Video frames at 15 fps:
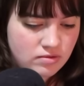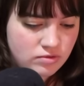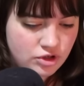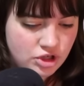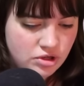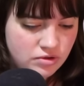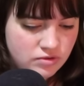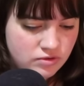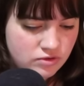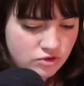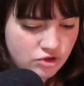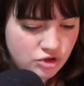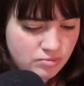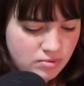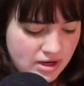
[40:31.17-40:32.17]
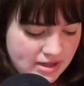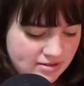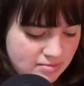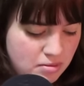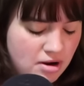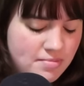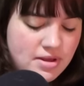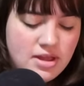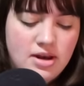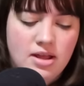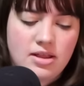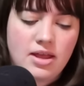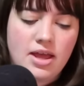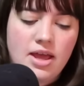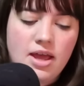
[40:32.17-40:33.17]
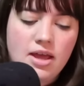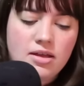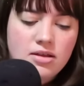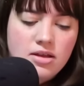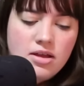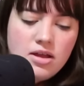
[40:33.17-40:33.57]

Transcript: She goes to Brian's apartment in LA.